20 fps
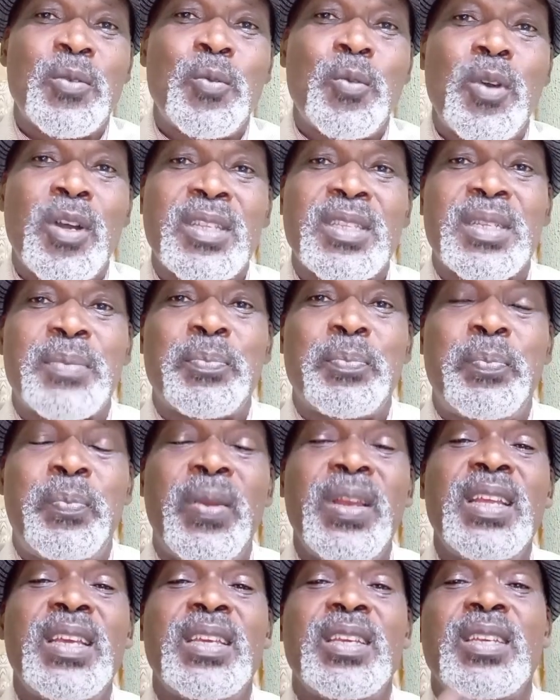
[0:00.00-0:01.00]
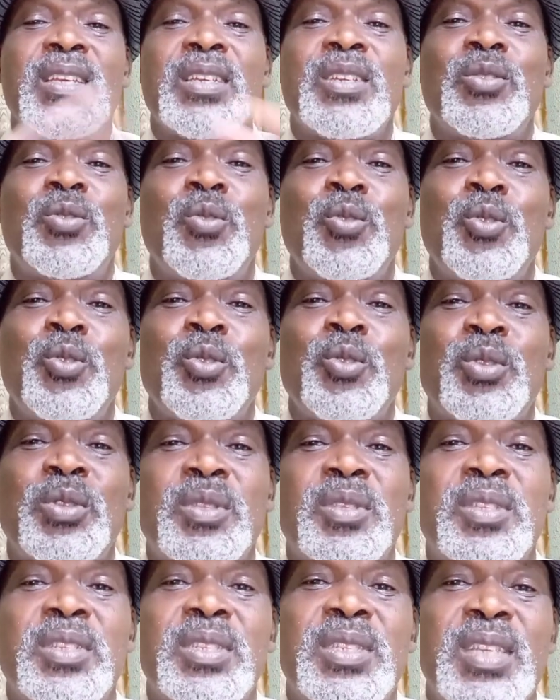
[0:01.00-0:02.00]
What plea do you
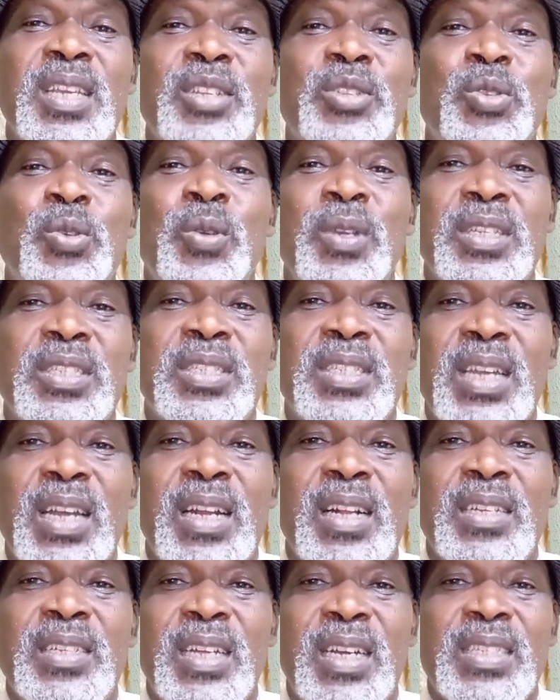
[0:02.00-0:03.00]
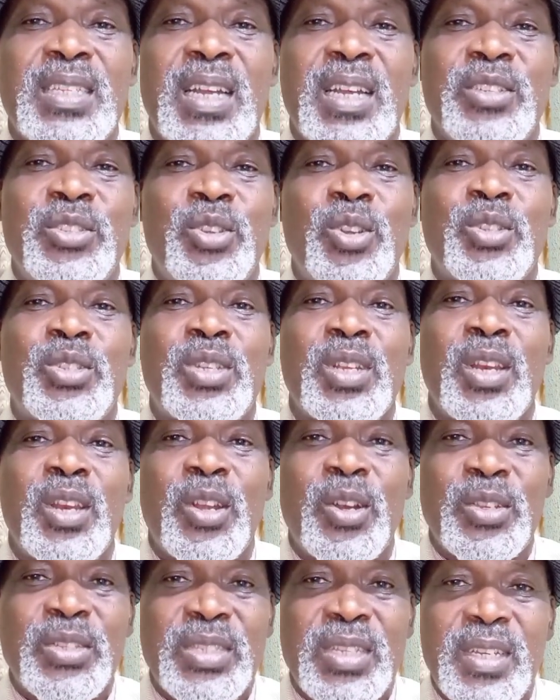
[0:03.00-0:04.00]
say to a child that has just
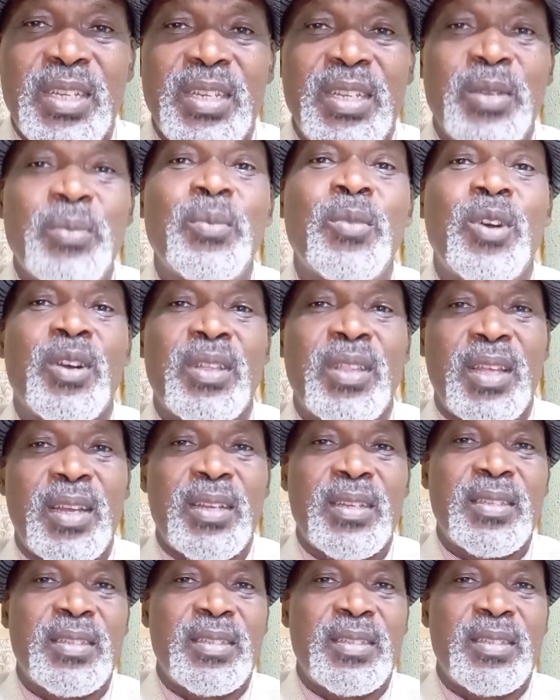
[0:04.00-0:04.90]
lost the mother?